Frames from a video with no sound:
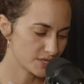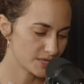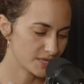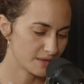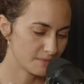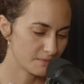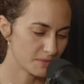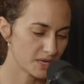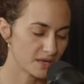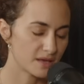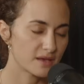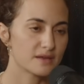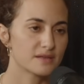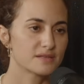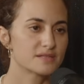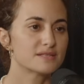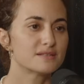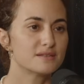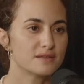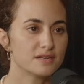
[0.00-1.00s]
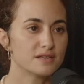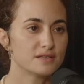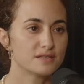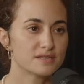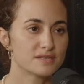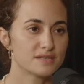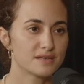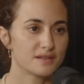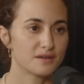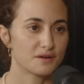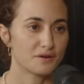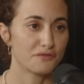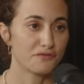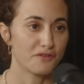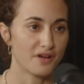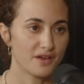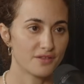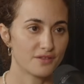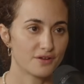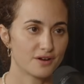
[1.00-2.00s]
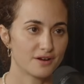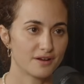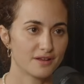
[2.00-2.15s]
that my kids need to see their father.